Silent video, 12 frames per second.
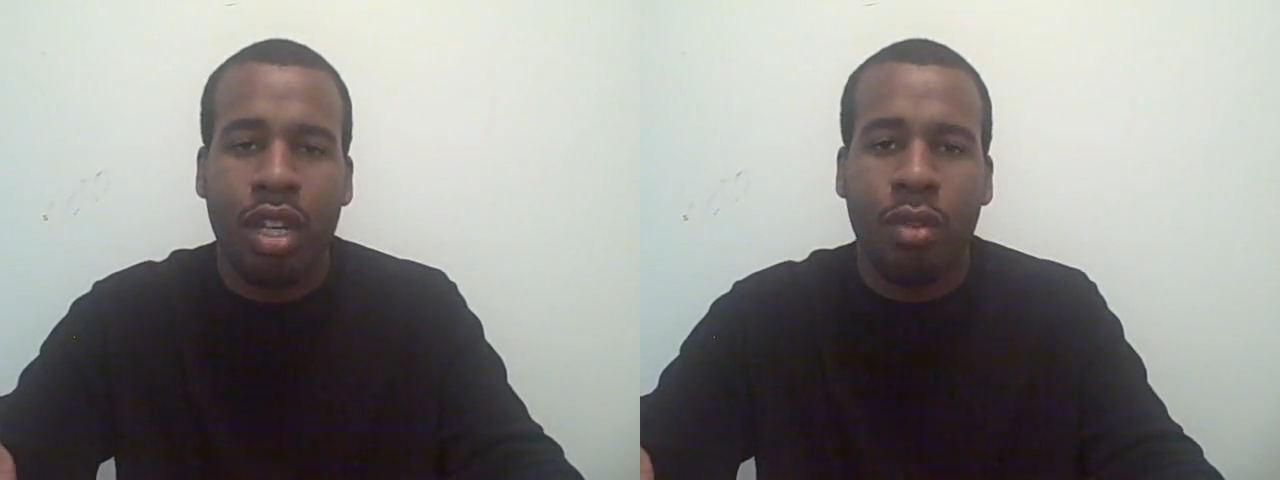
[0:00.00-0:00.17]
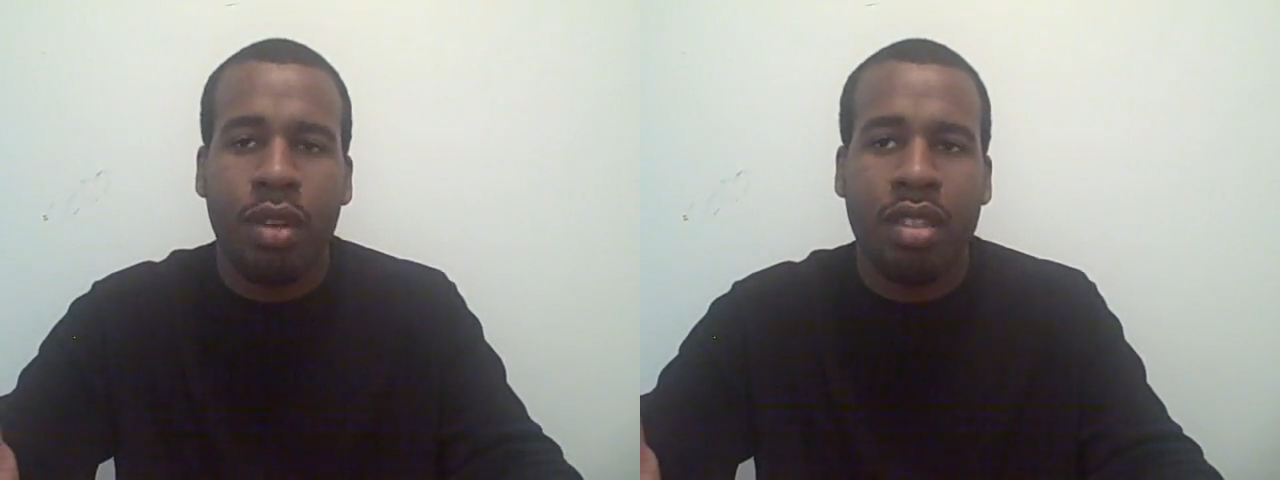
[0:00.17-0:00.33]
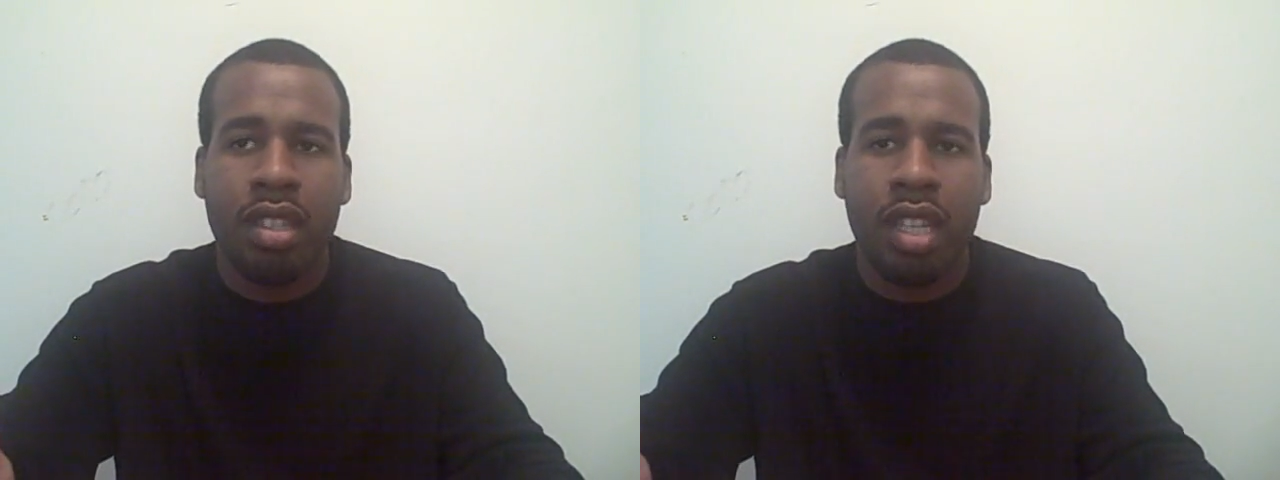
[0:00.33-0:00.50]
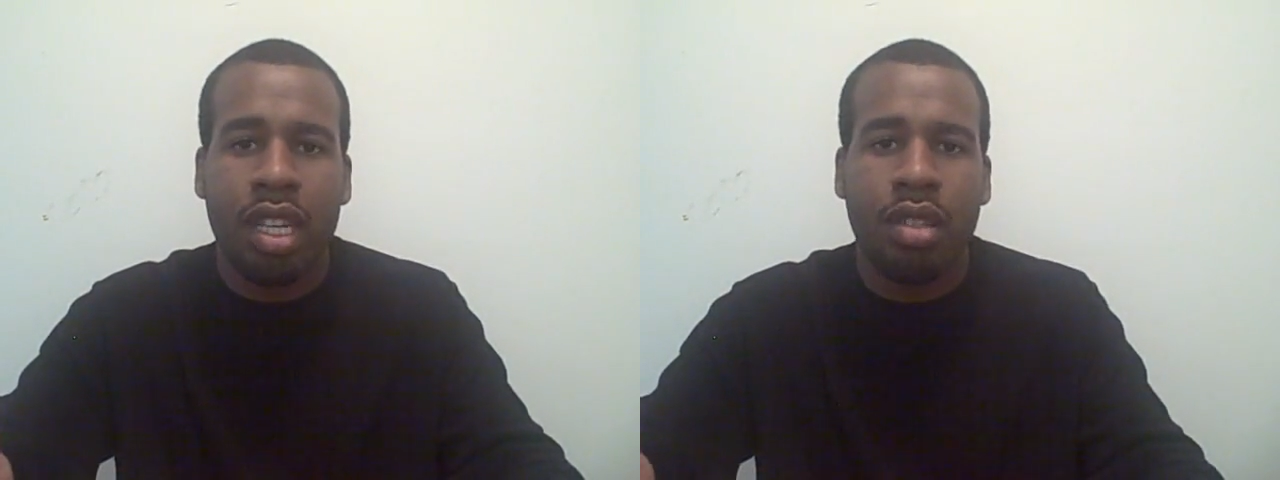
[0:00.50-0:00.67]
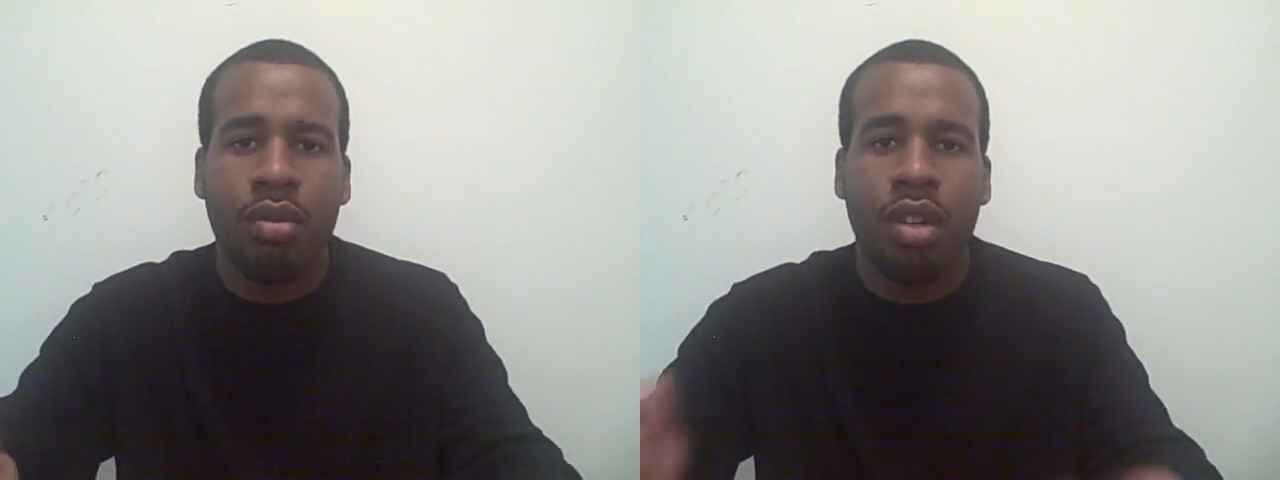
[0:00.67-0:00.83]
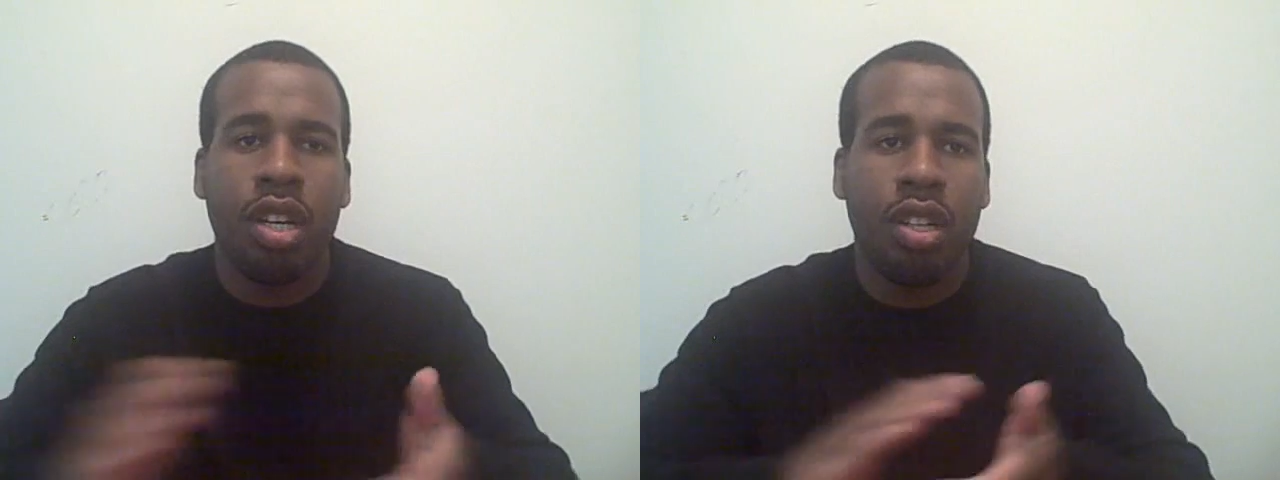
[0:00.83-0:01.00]
it wasn't like
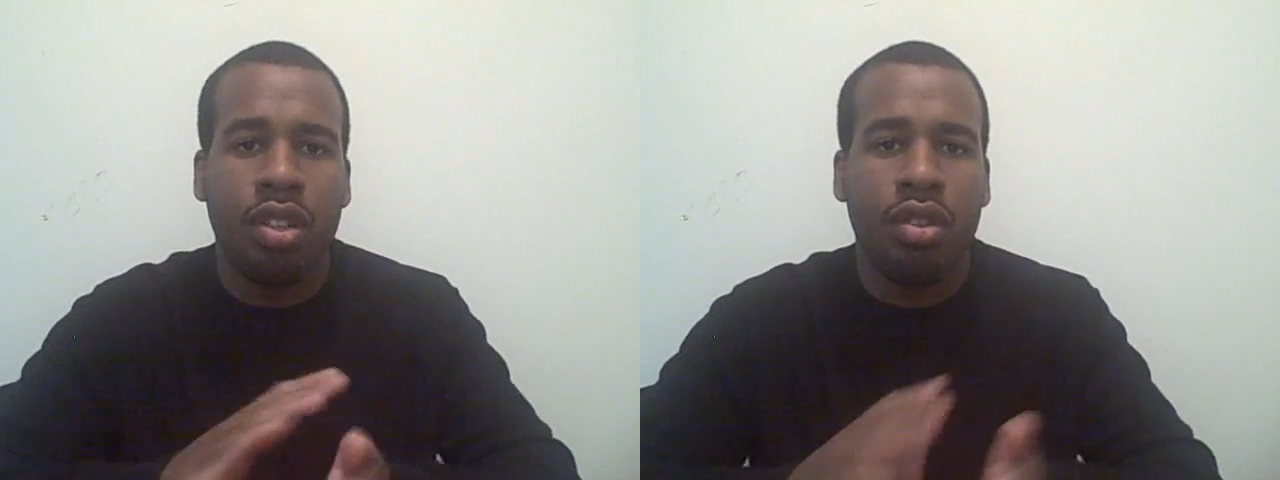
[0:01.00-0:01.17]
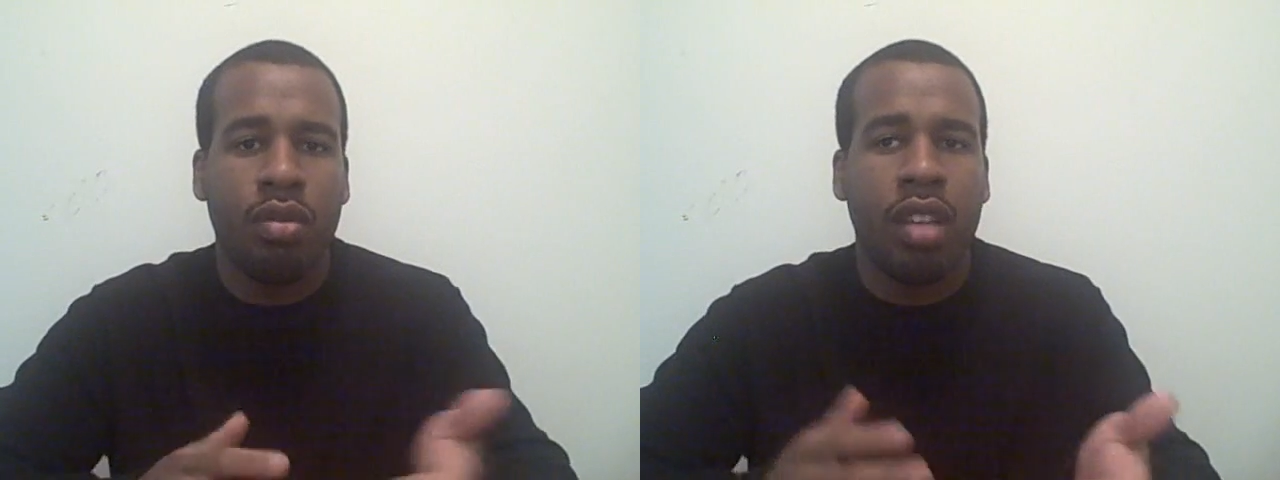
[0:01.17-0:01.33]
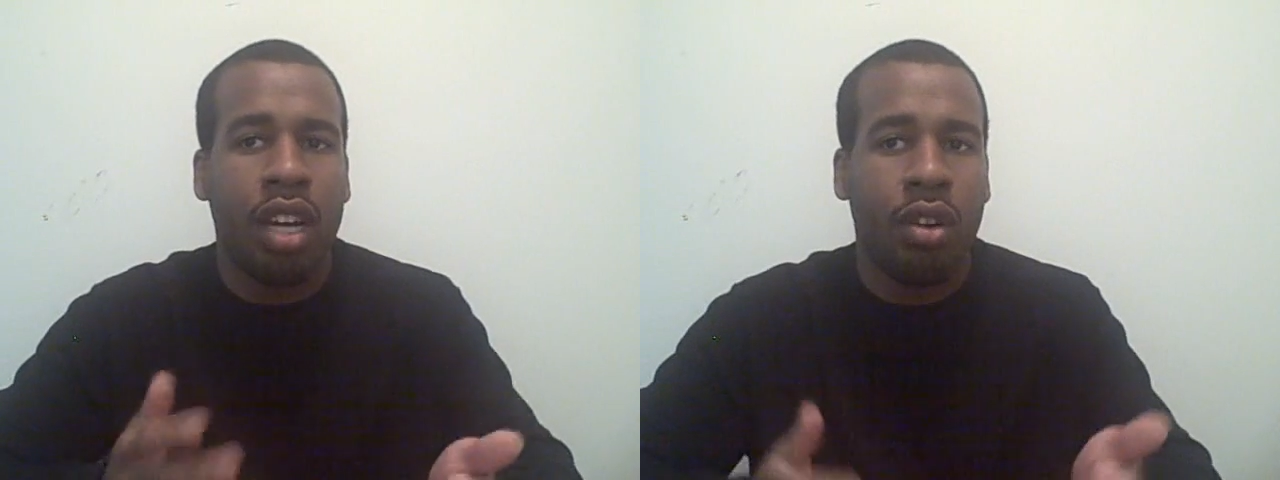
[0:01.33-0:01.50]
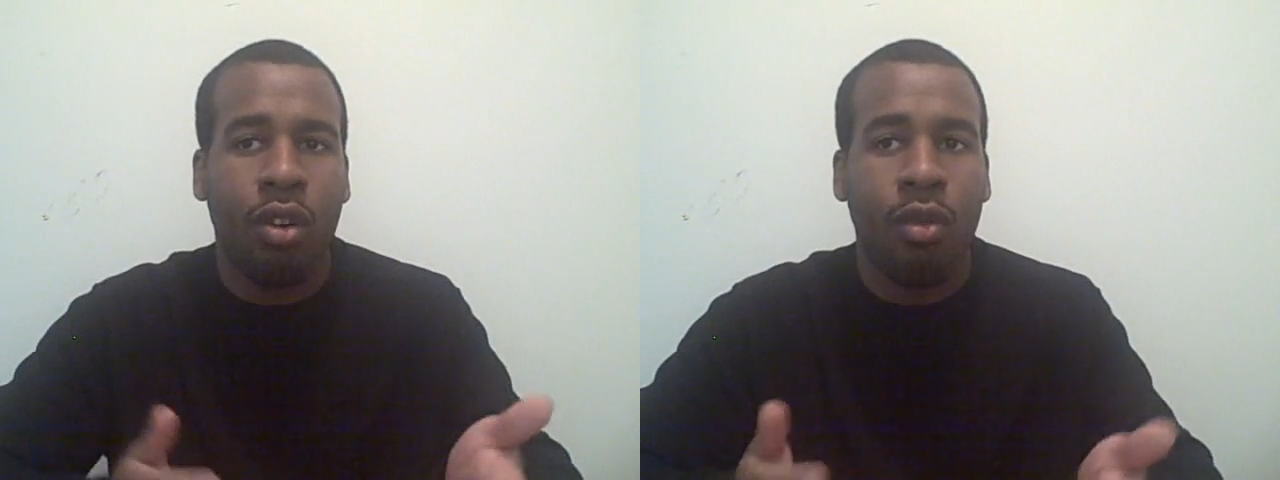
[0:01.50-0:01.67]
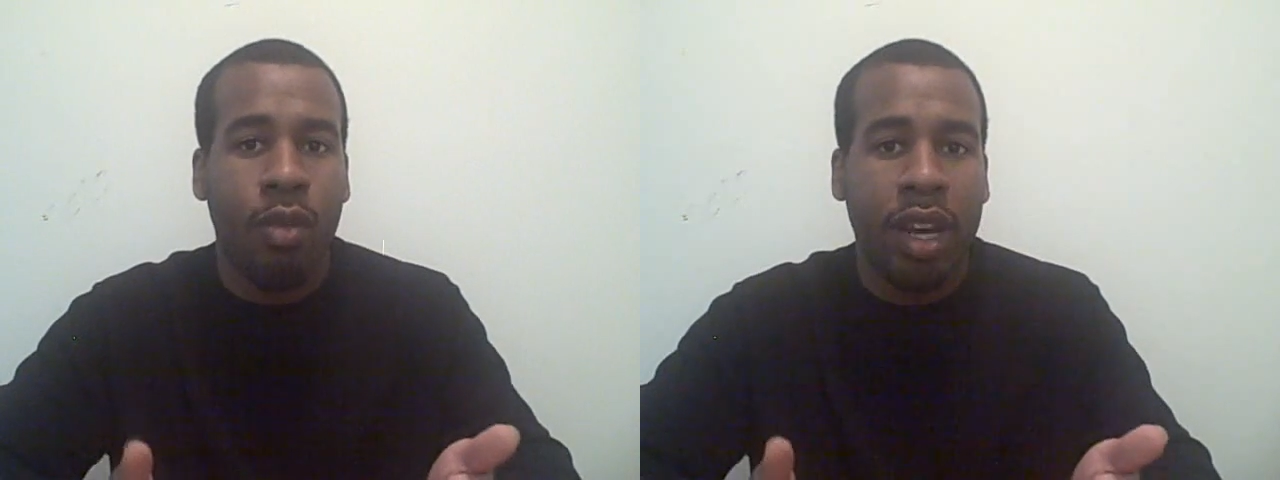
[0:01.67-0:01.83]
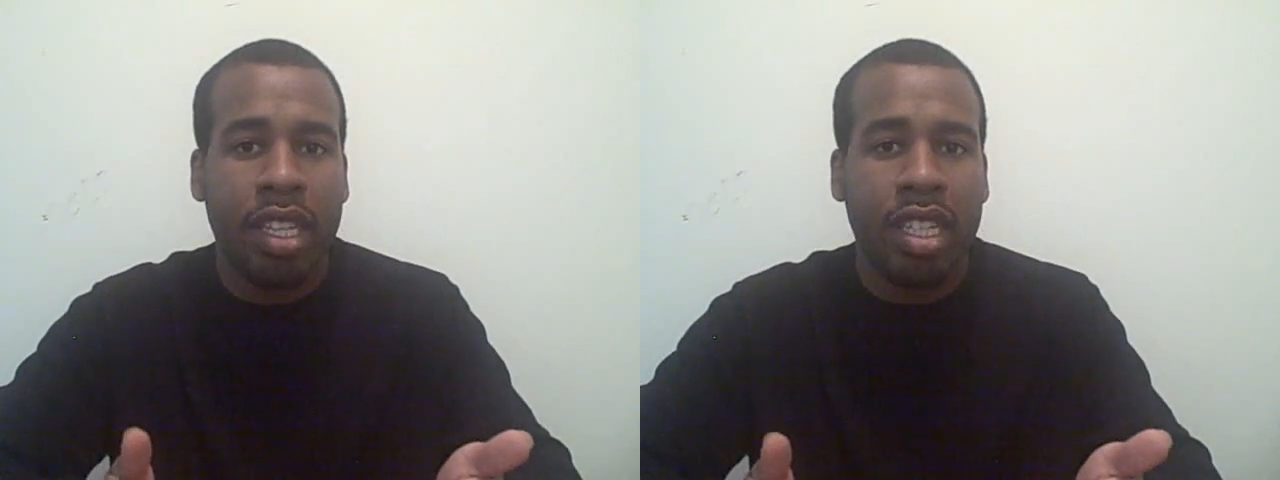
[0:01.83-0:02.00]
you couldn't do that
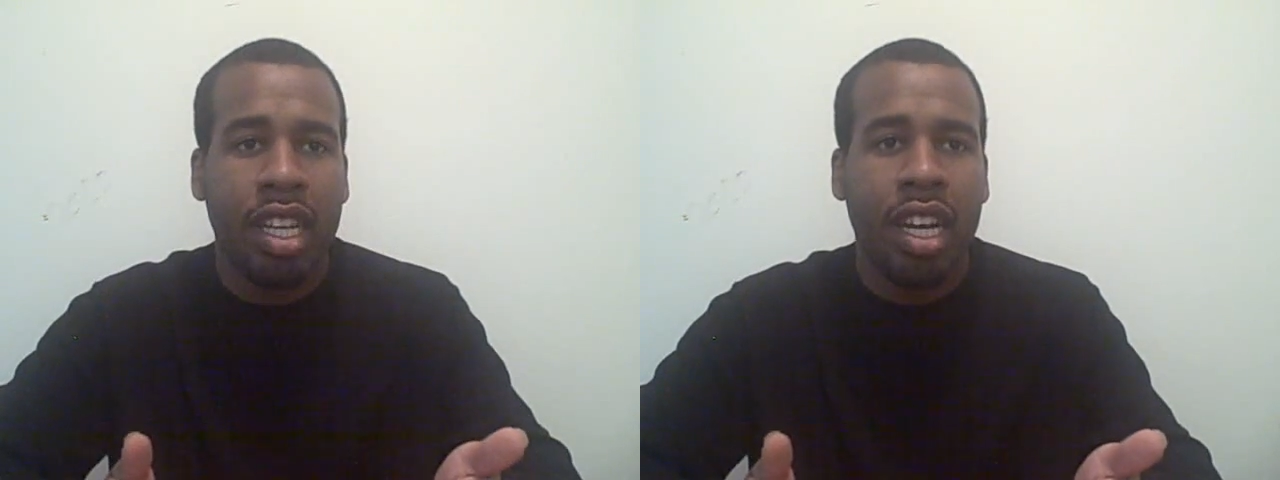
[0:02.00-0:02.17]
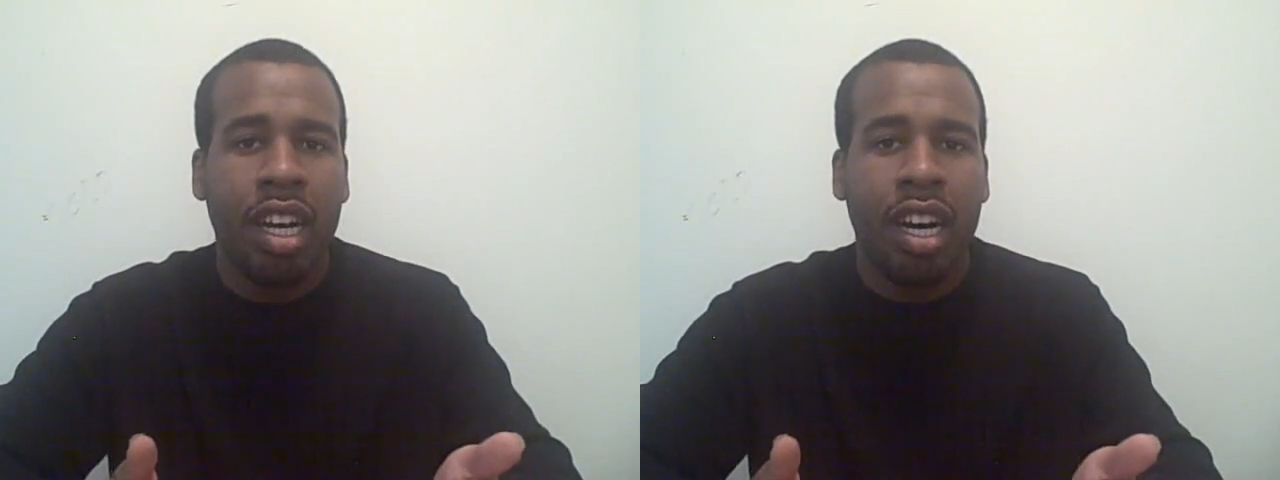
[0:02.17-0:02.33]
already.